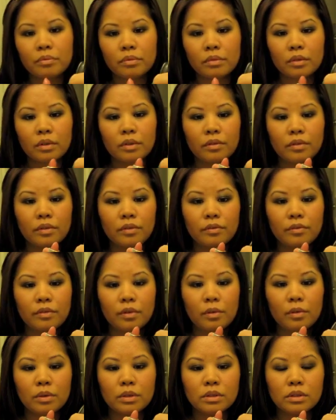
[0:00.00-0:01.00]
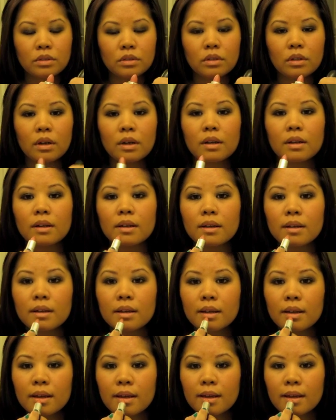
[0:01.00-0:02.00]
don't know if it focused or not.
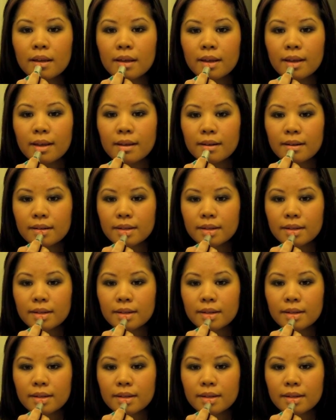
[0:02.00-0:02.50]
And